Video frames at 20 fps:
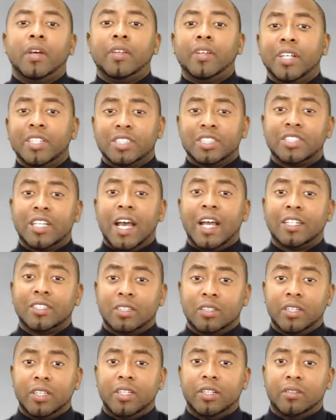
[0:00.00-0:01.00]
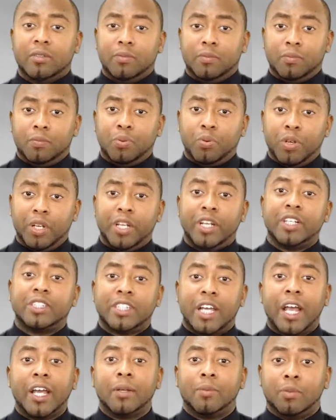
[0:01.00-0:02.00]
This is actually pretty
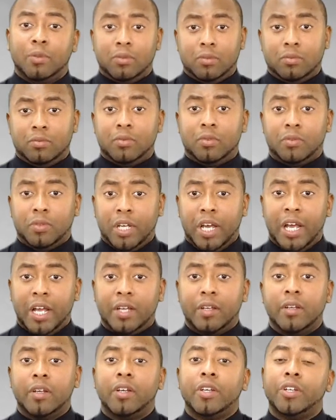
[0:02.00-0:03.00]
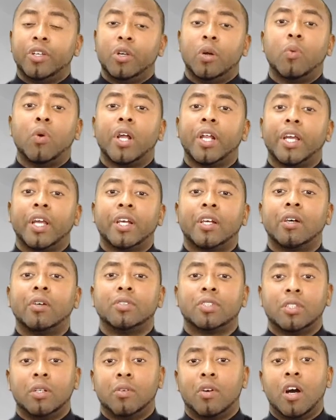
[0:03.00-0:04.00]
attainable, okay? You don't want to get
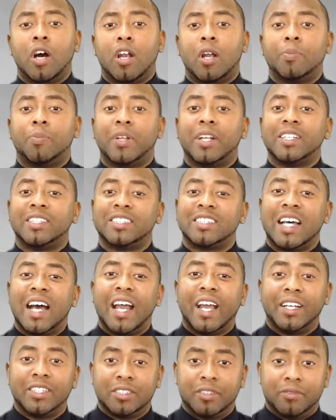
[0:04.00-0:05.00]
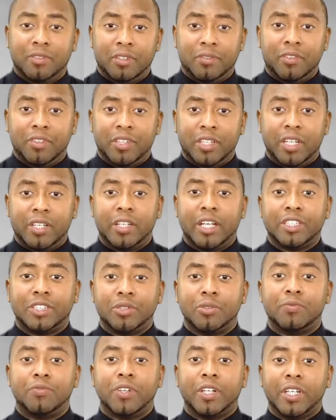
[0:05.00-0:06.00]
so caught up in the science of everything that
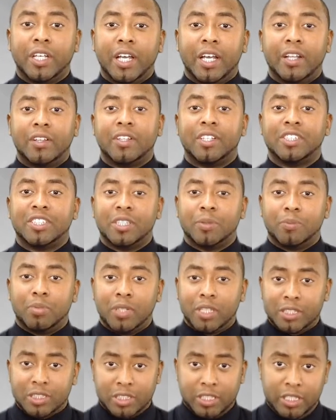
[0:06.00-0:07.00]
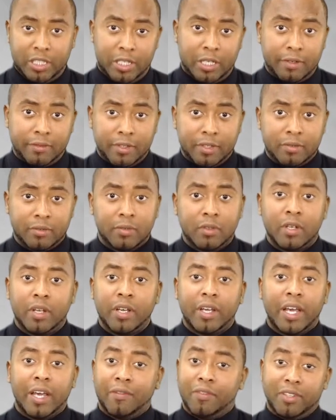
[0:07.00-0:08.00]
you forget the simplicity of it.
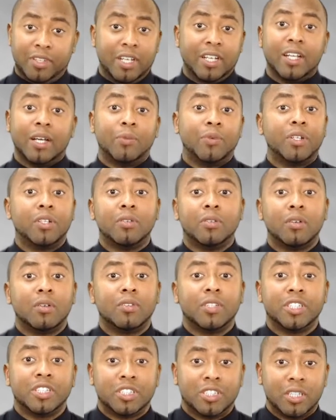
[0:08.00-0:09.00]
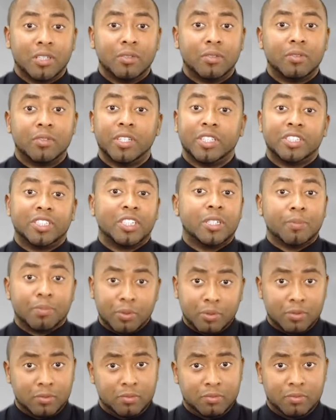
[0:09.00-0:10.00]
Everything that we do on this show is
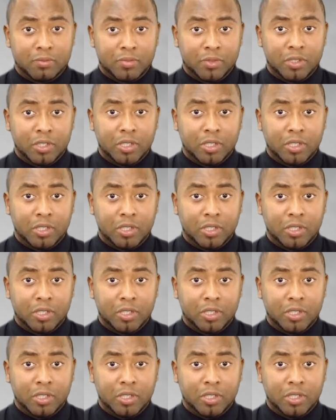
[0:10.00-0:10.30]
simple, you